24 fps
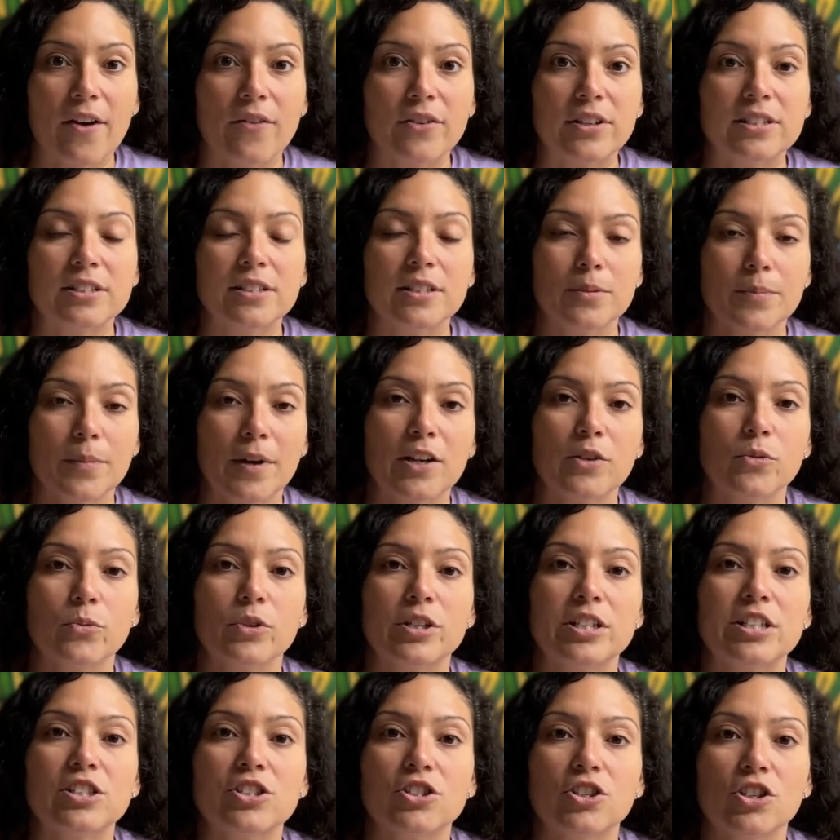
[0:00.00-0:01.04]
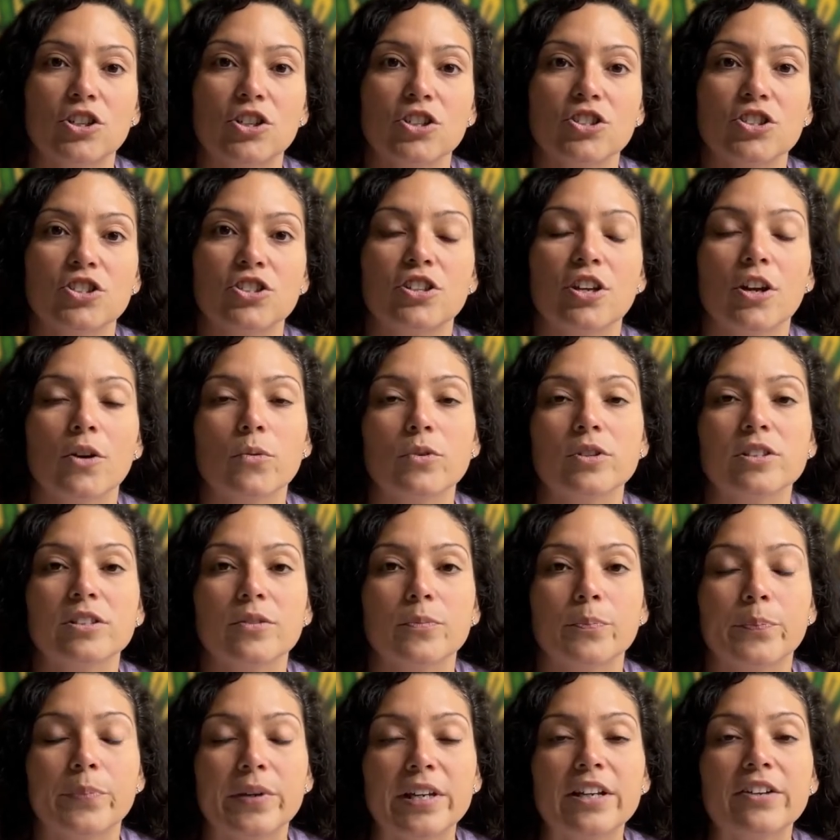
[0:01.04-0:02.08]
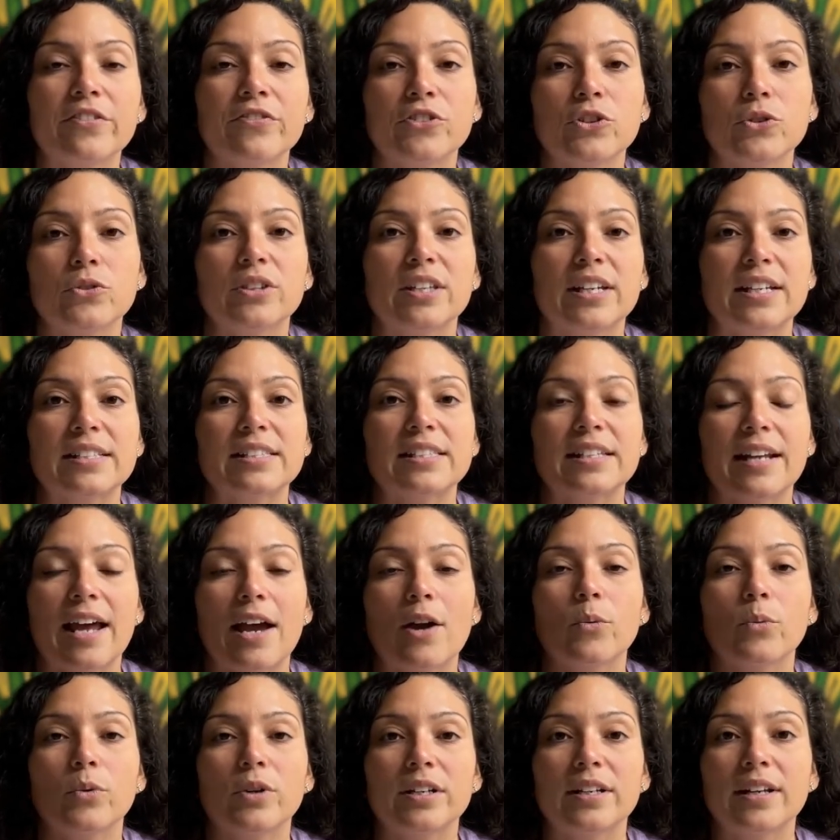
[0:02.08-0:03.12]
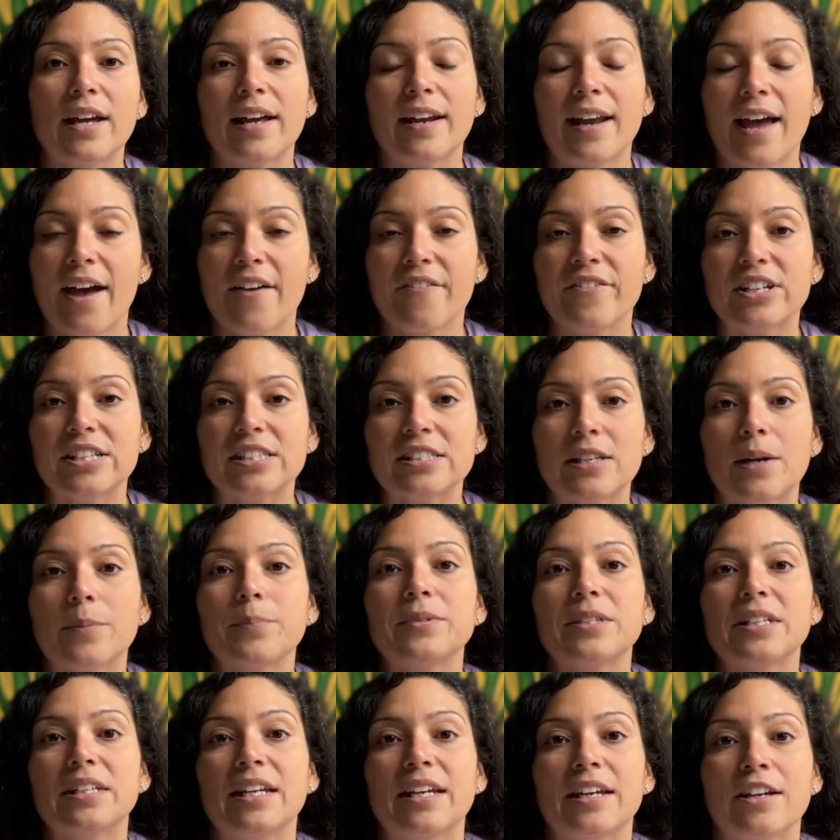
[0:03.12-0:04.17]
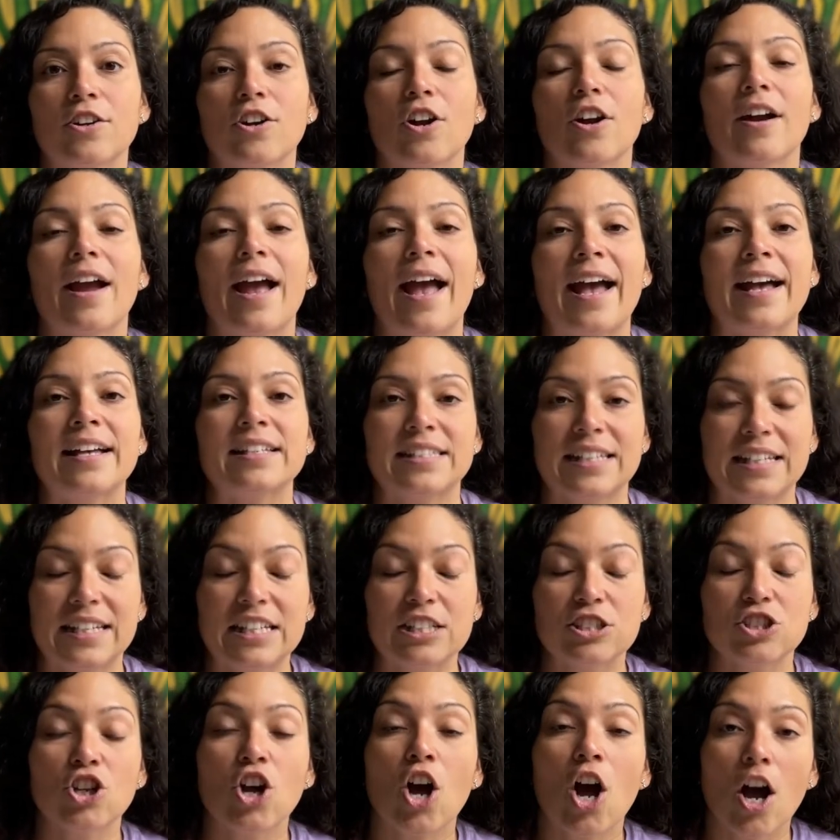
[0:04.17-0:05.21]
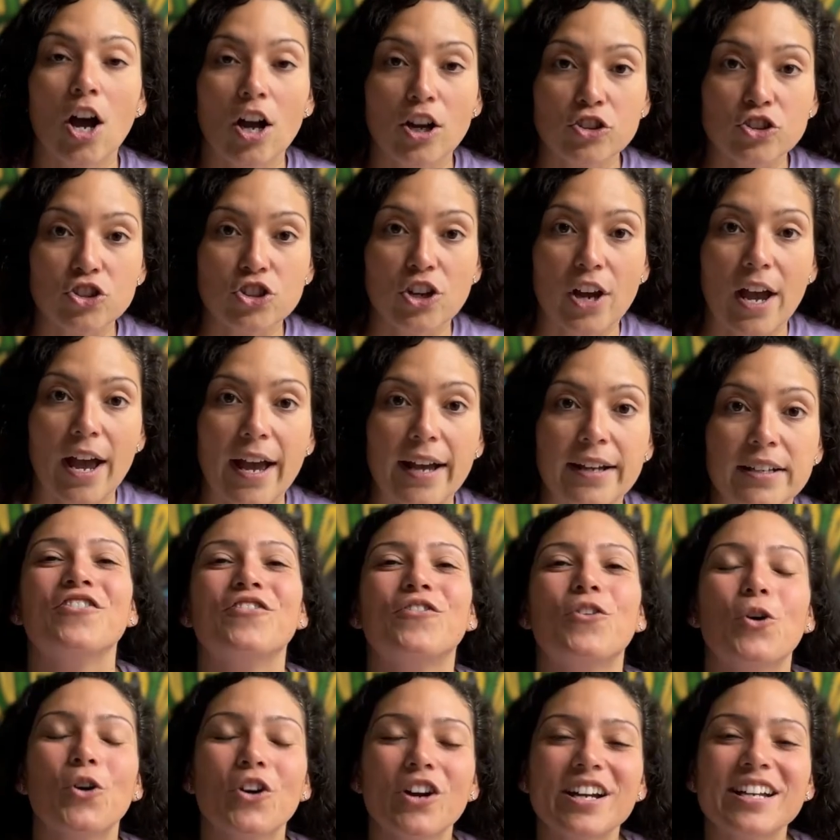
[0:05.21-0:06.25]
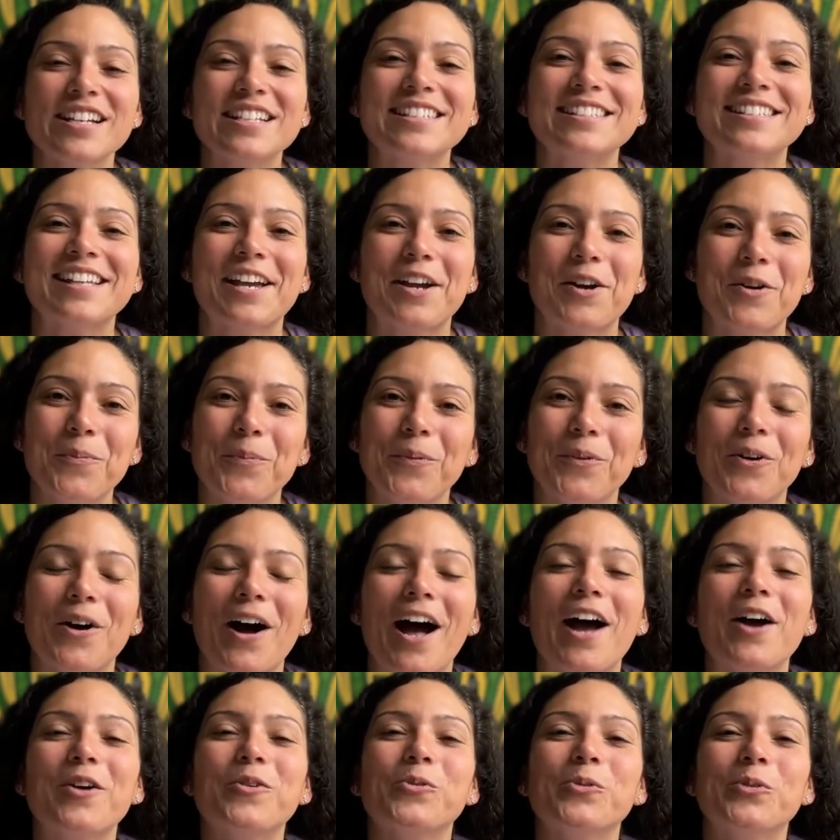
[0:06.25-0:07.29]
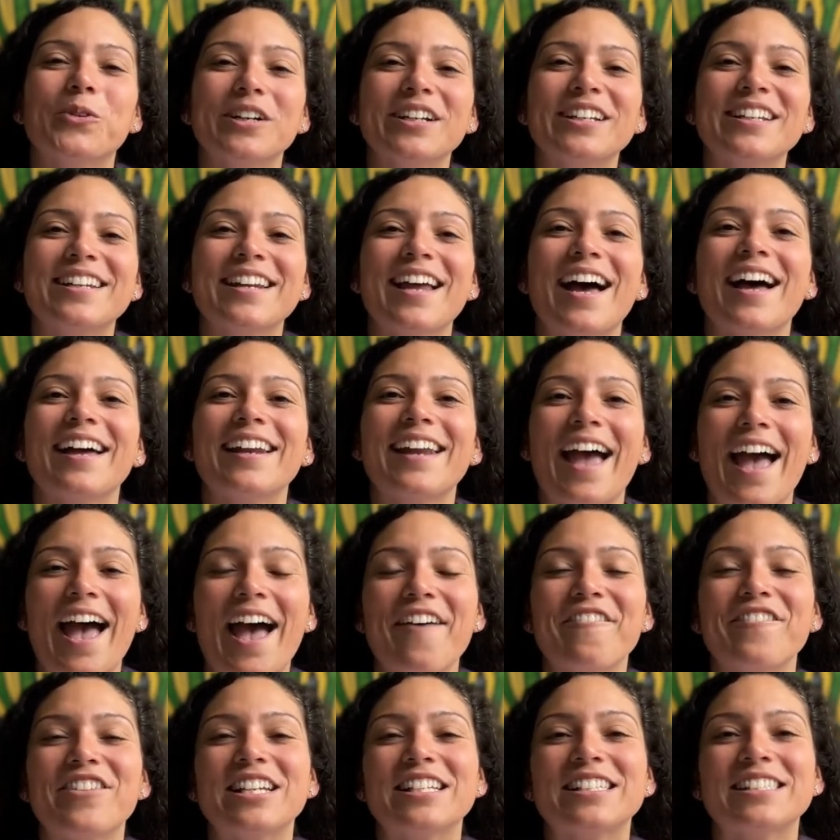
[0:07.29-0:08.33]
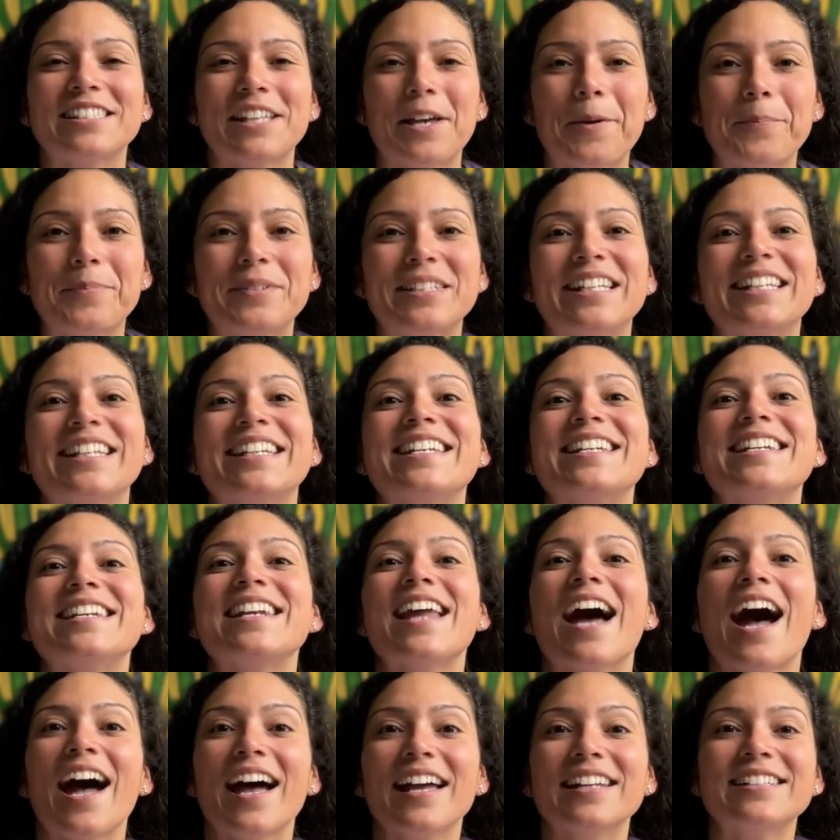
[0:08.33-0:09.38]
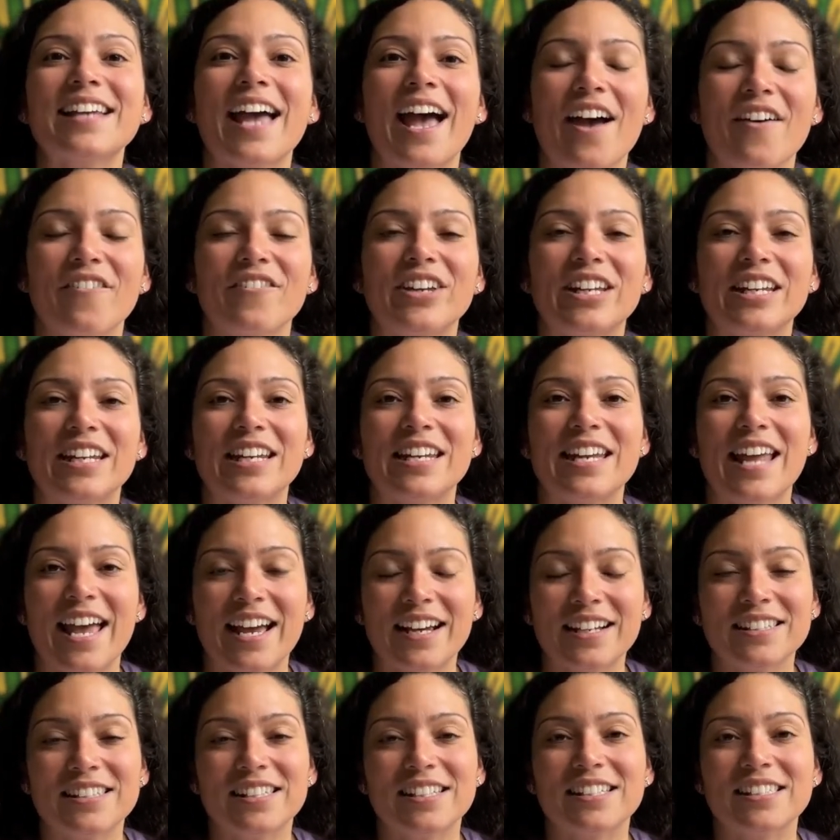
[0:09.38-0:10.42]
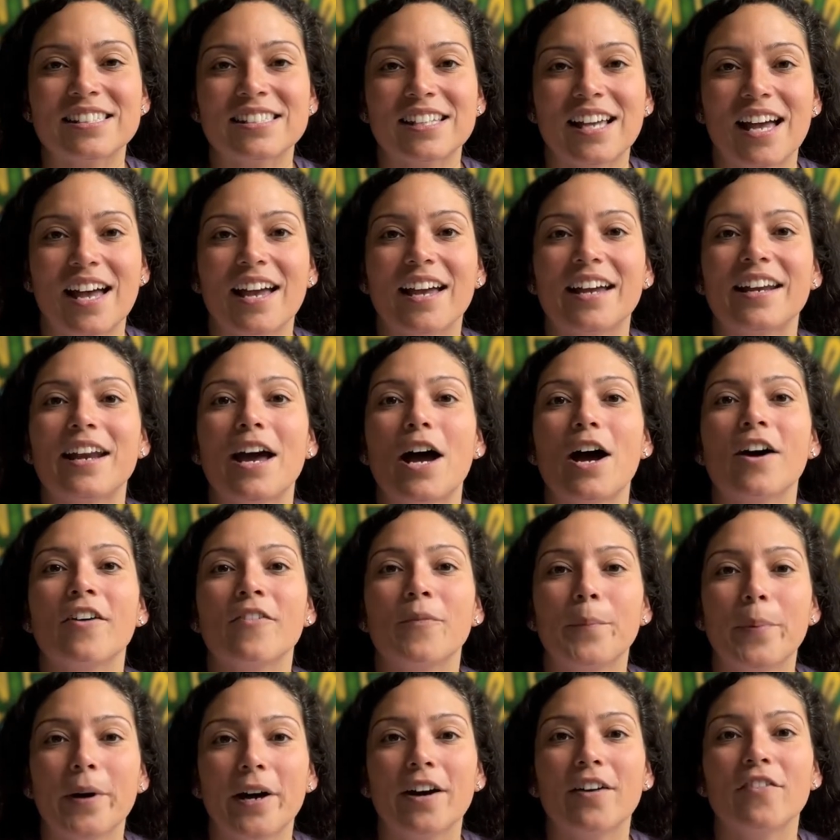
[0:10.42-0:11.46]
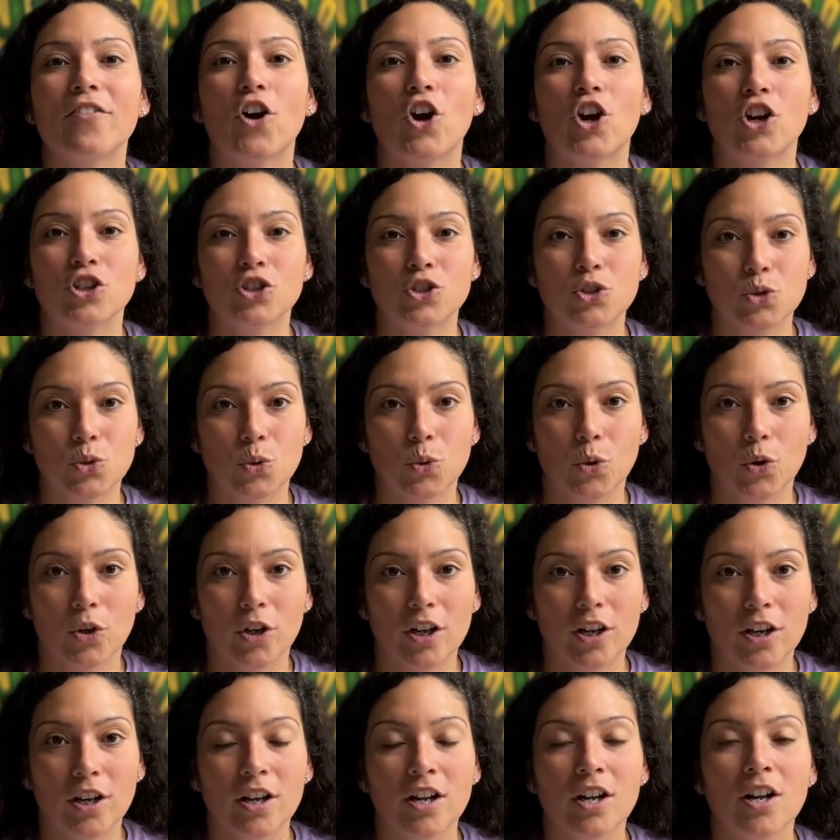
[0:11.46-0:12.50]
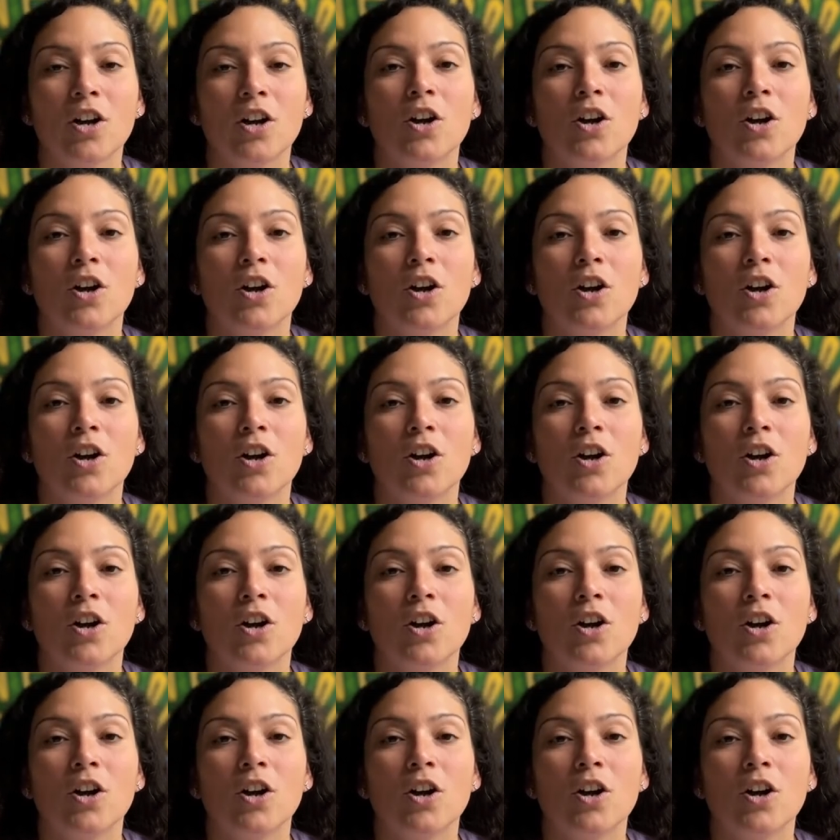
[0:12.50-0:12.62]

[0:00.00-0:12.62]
and did my research, there would be a few things that I would not have accepted in our as-is contract. For example, I would not have accepted not having an exit sign above our door.